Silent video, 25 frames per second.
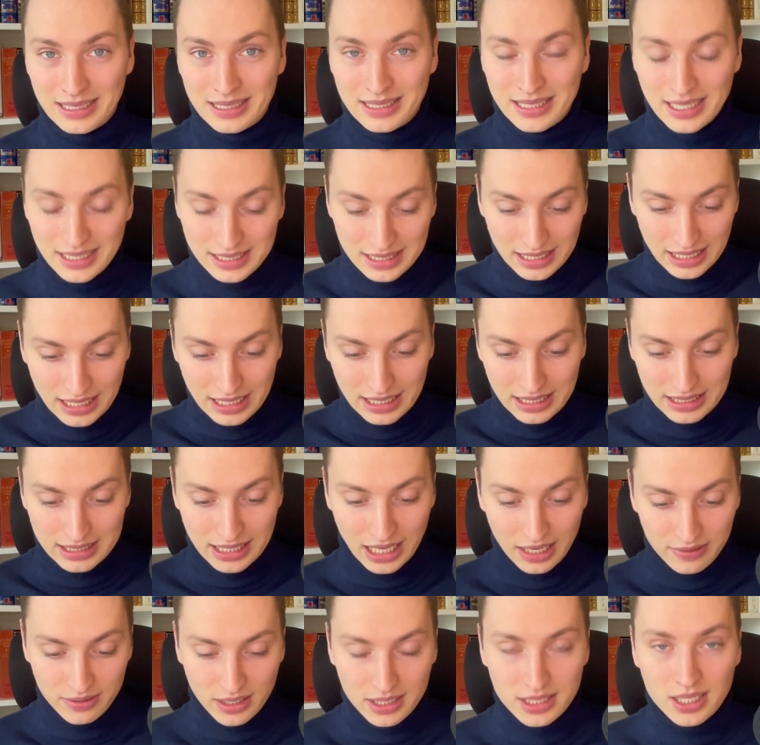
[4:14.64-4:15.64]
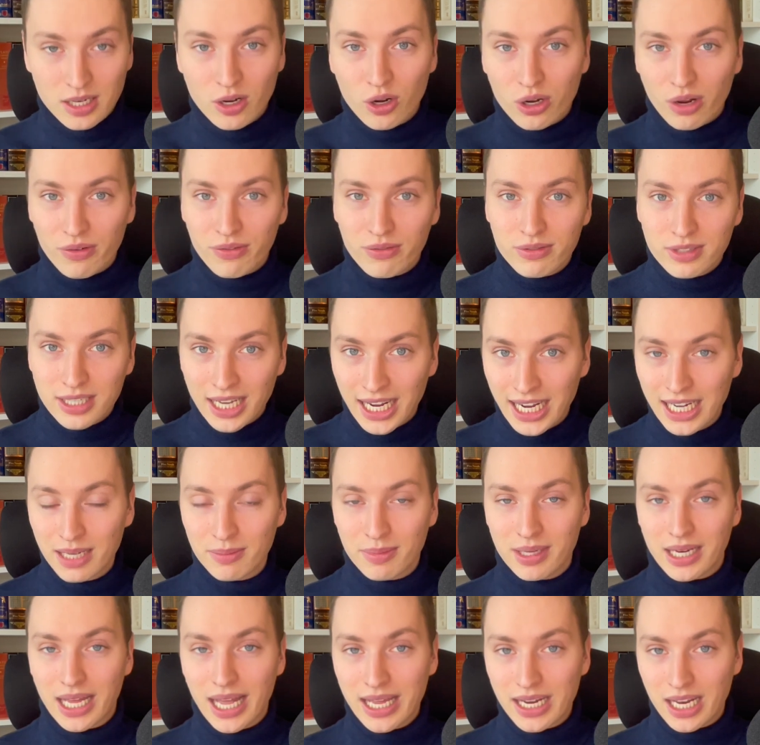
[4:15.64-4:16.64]
This saves us a lot of
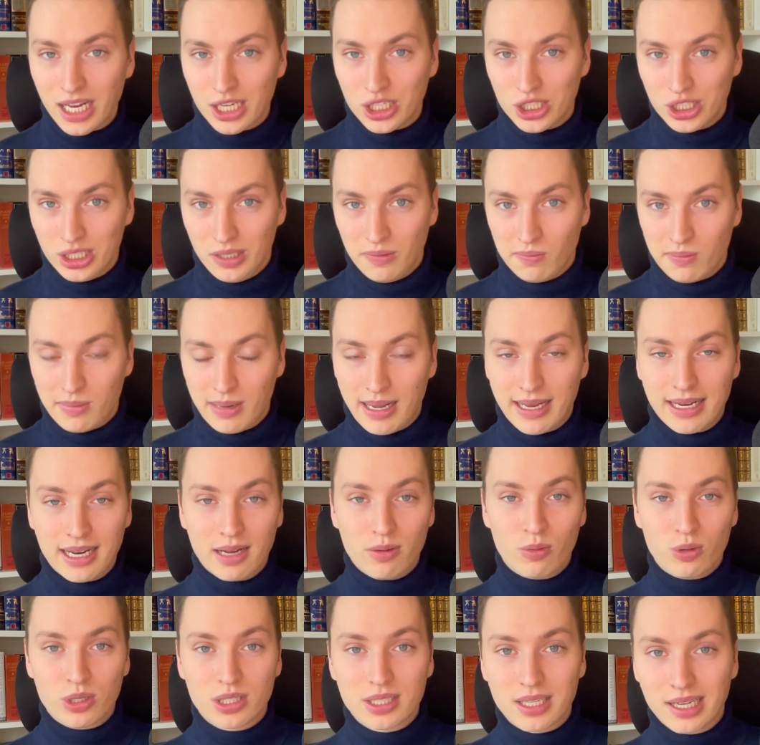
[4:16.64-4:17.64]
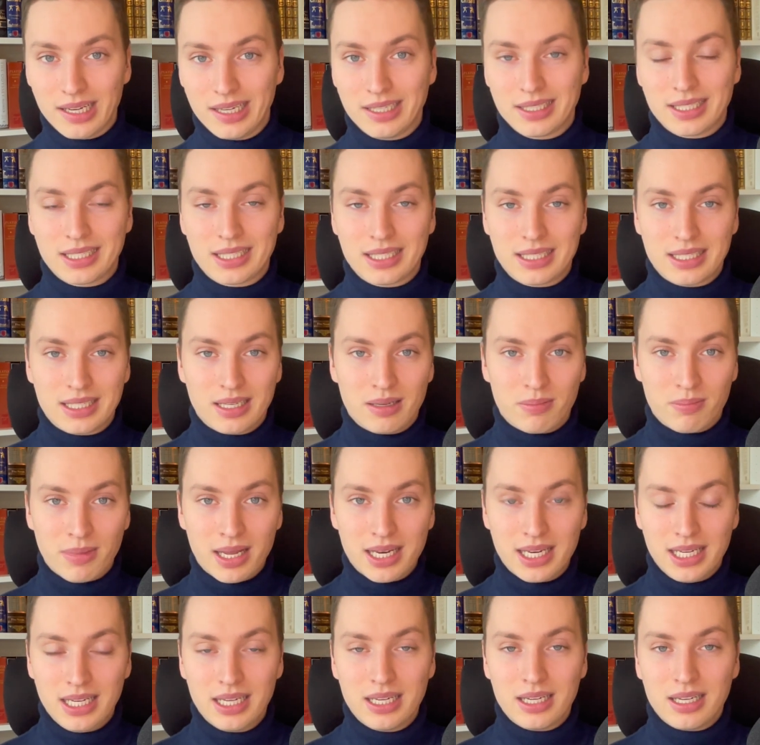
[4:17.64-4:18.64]
time and energy. And I would say this is in
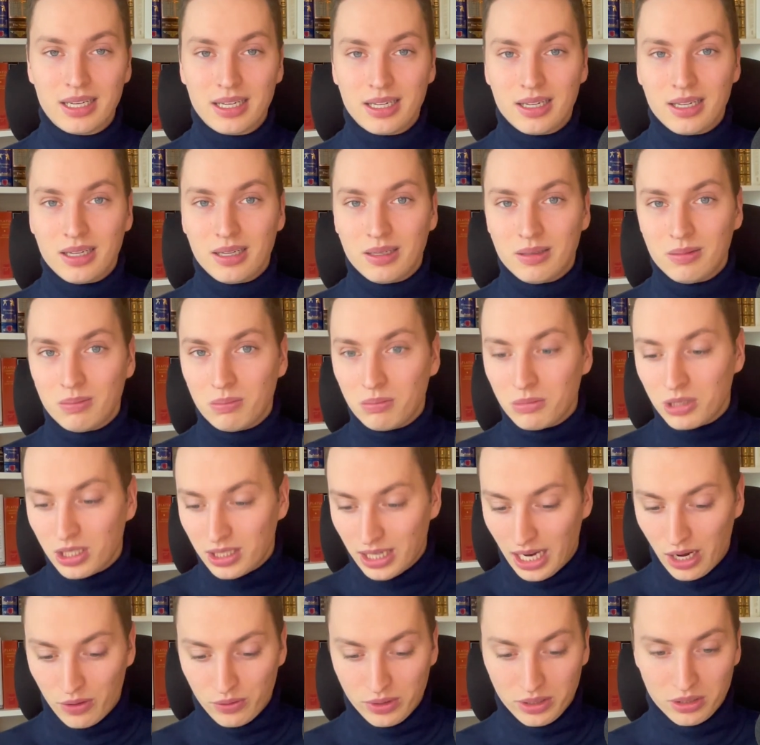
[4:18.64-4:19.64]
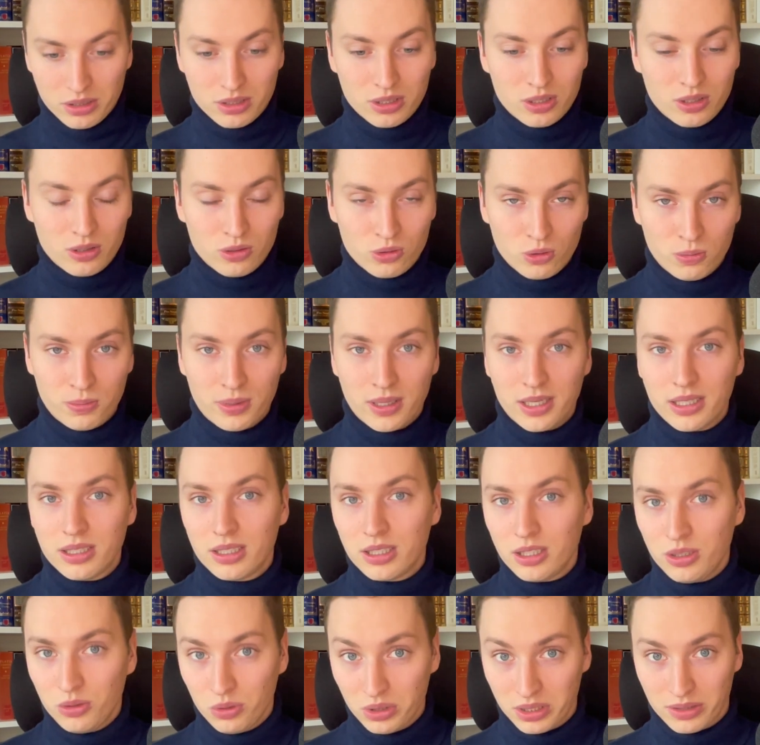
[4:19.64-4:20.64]
many scenarios super
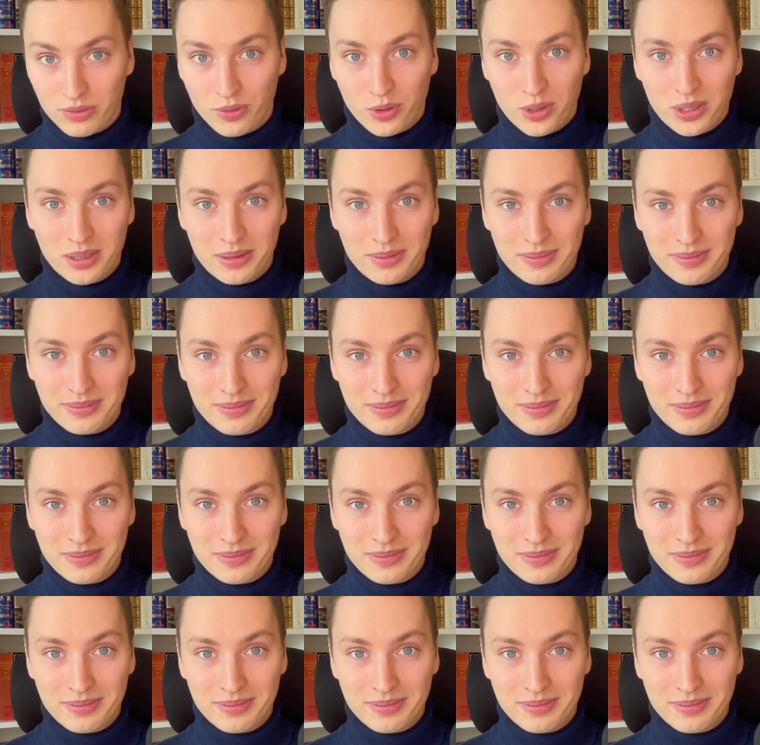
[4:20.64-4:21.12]
useful.